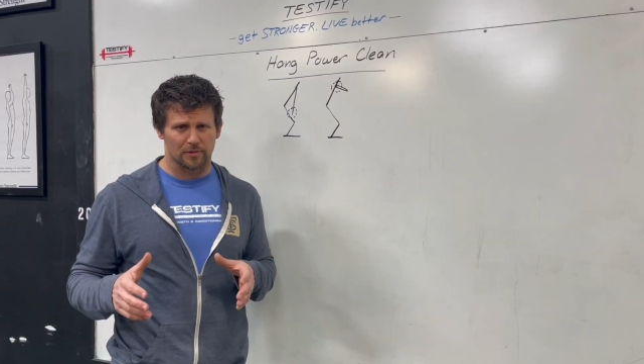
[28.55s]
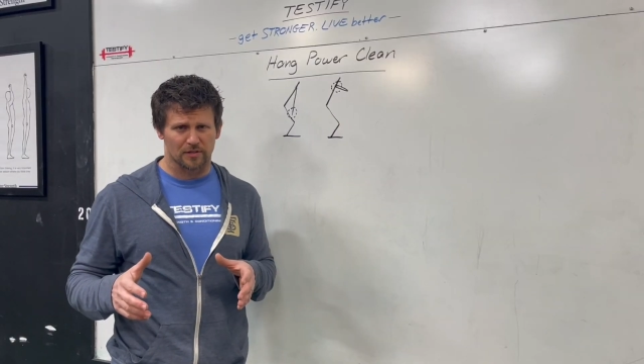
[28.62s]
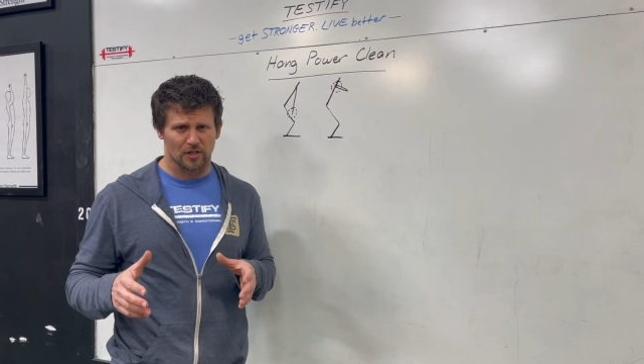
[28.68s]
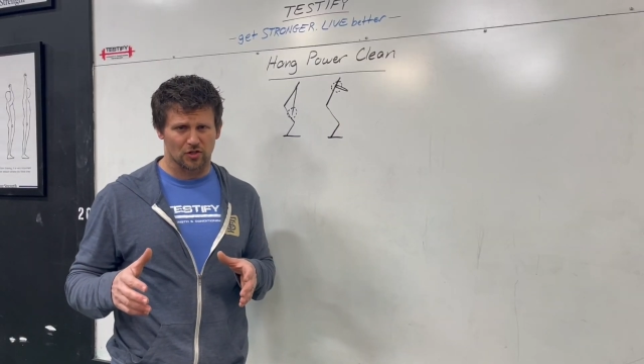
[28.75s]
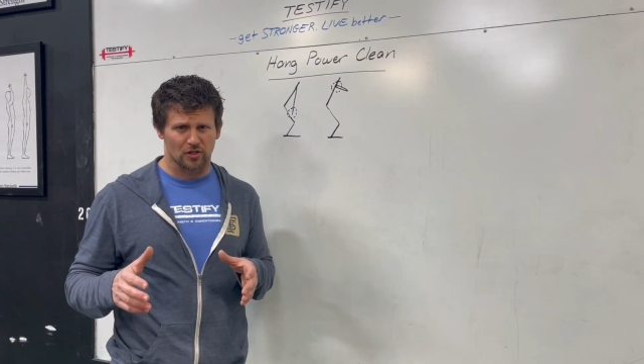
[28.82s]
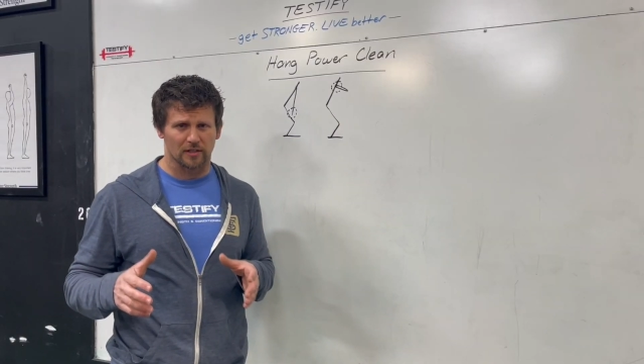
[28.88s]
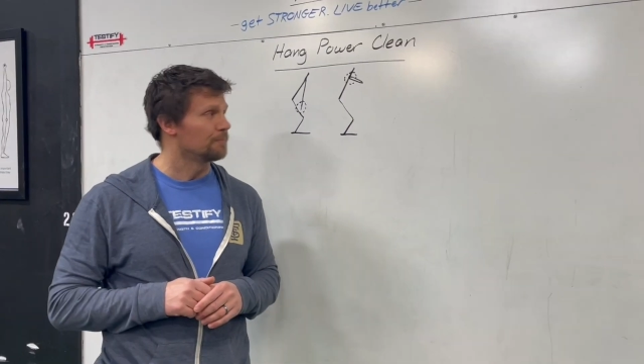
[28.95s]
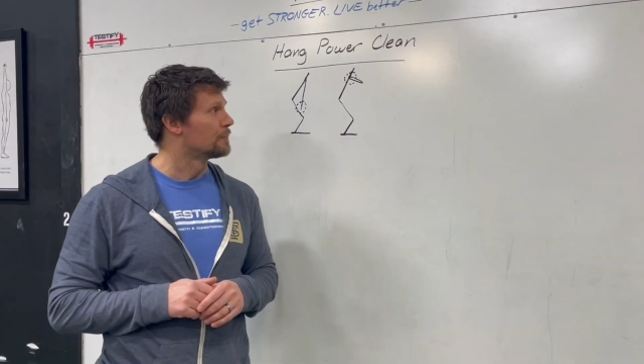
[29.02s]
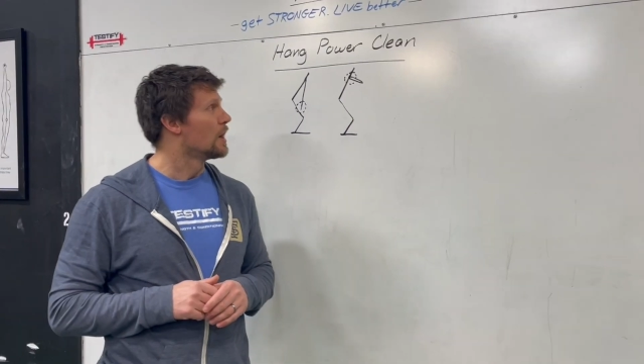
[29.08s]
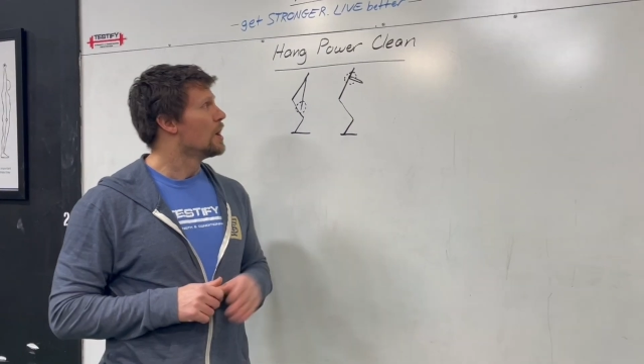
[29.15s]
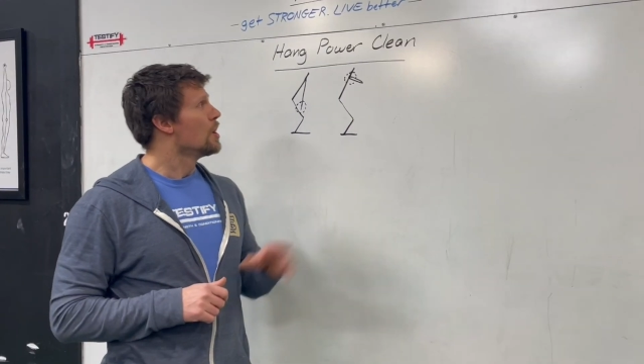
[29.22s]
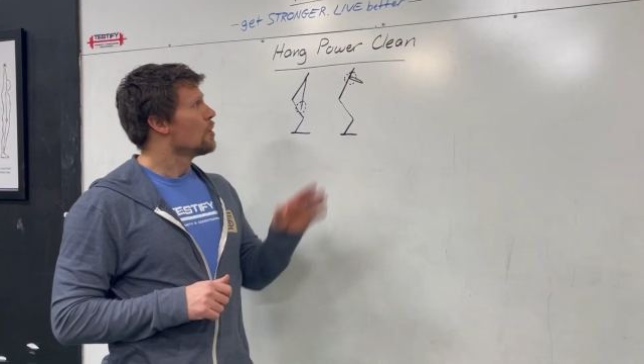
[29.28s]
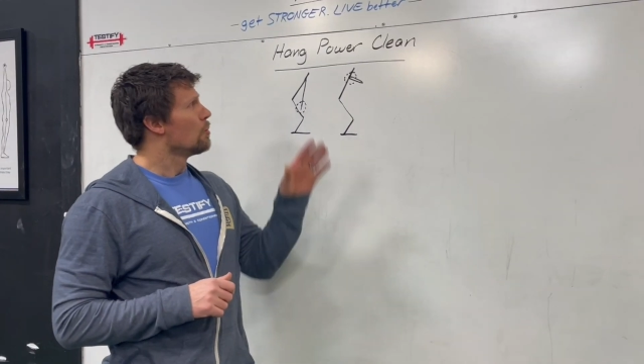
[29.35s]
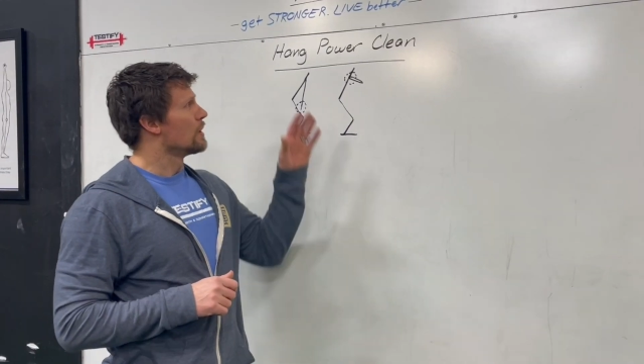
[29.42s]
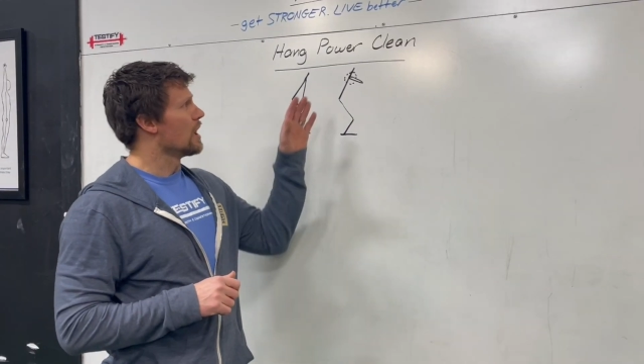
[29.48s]
position.
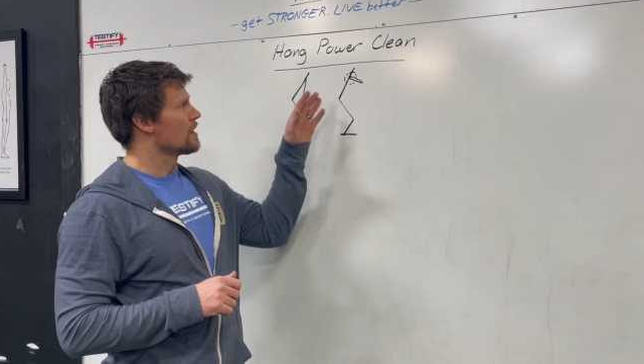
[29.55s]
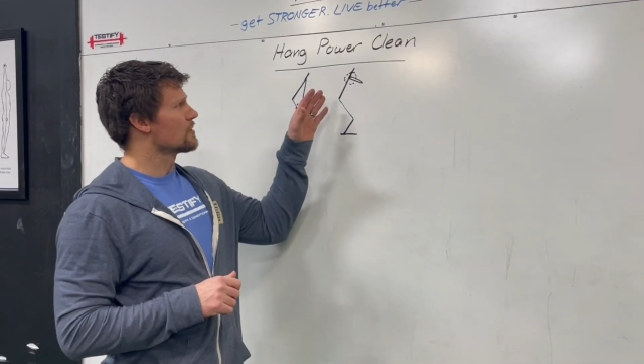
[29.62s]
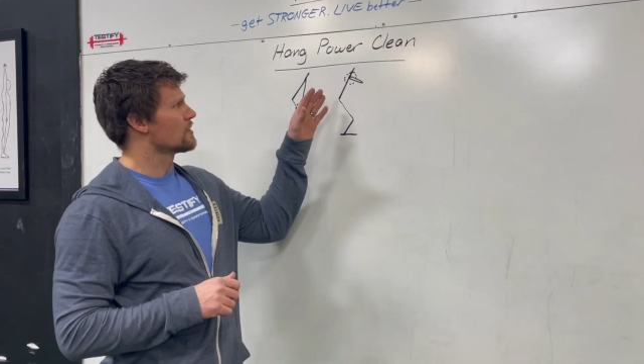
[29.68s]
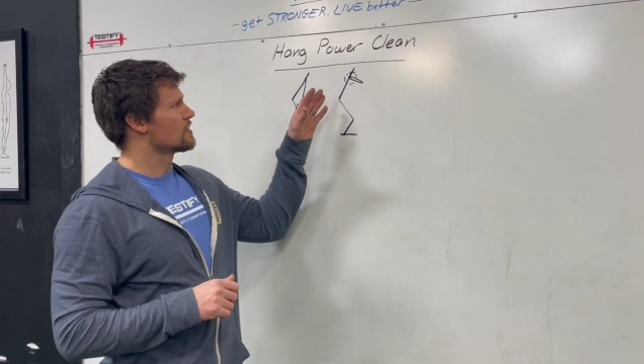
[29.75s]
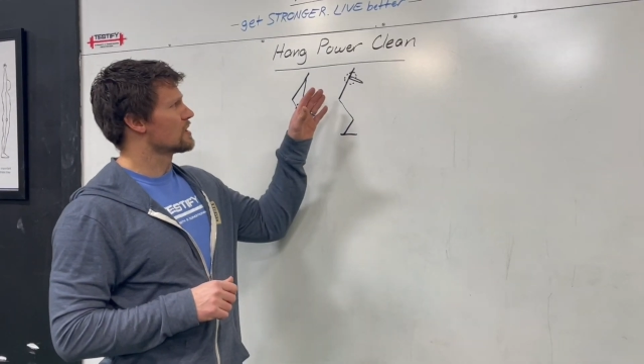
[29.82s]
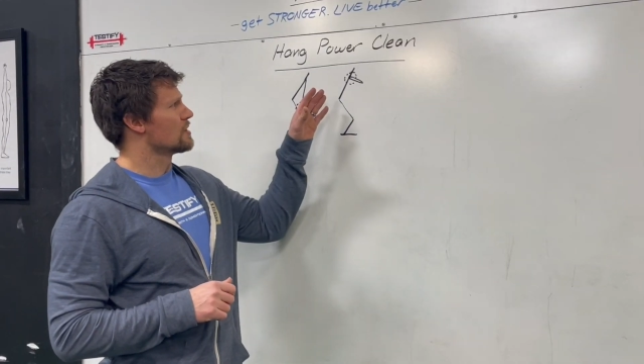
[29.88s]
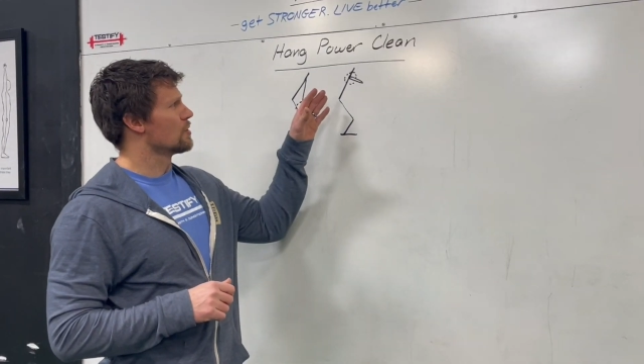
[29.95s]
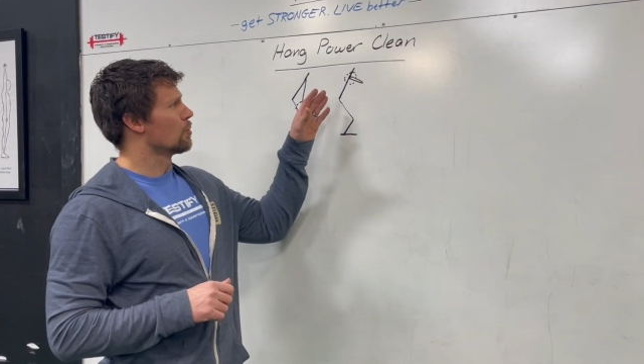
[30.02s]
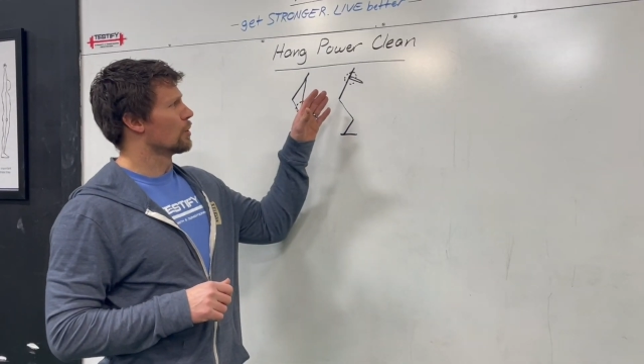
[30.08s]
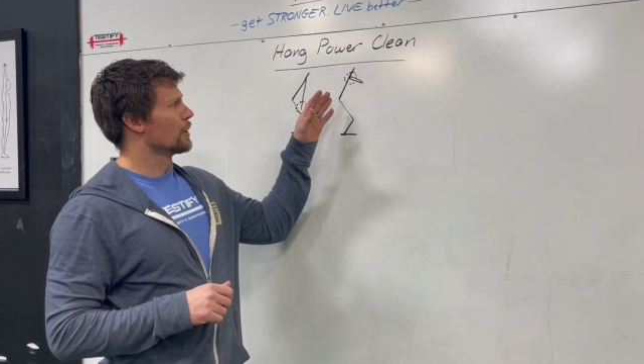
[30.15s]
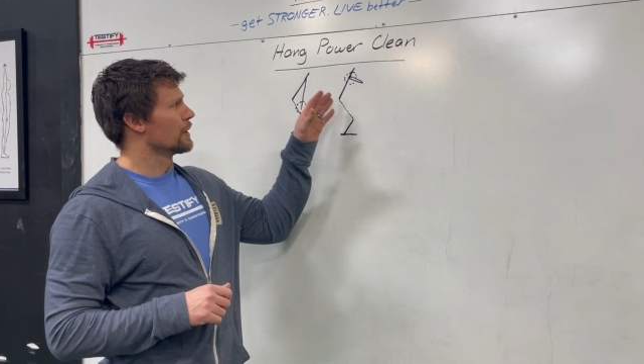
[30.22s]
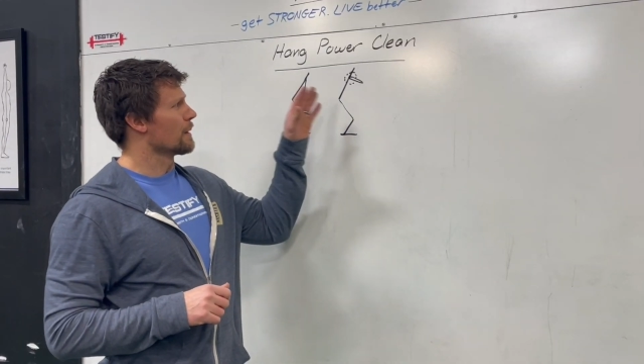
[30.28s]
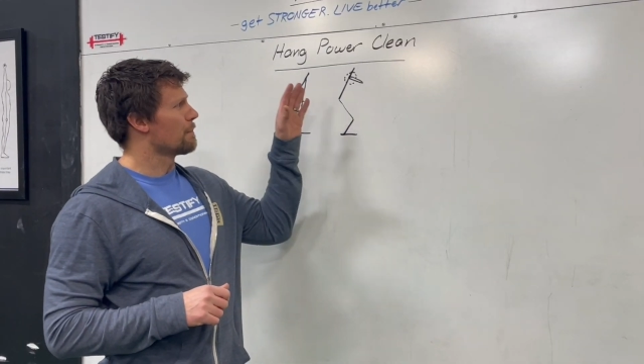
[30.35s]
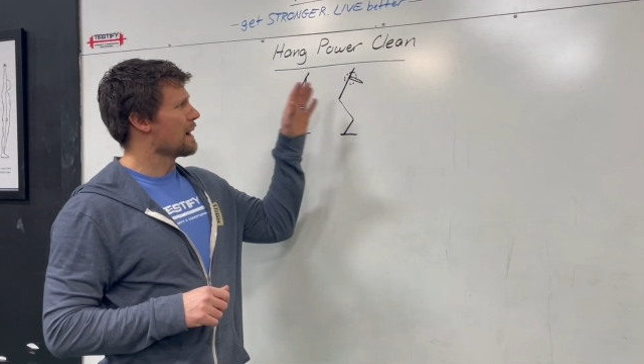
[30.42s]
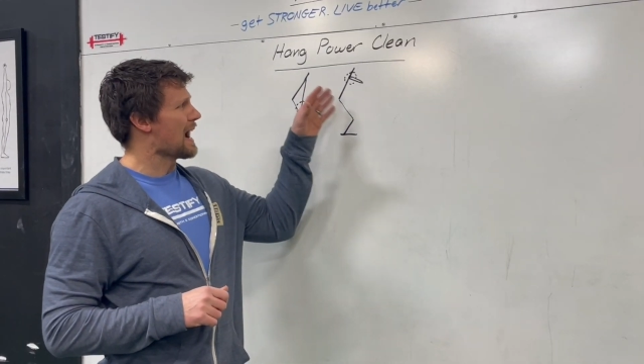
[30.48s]
We also see the
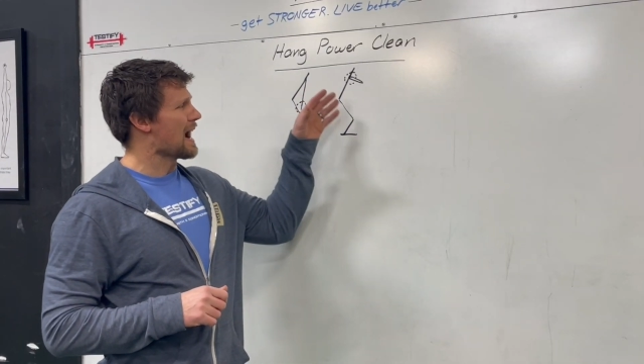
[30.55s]
word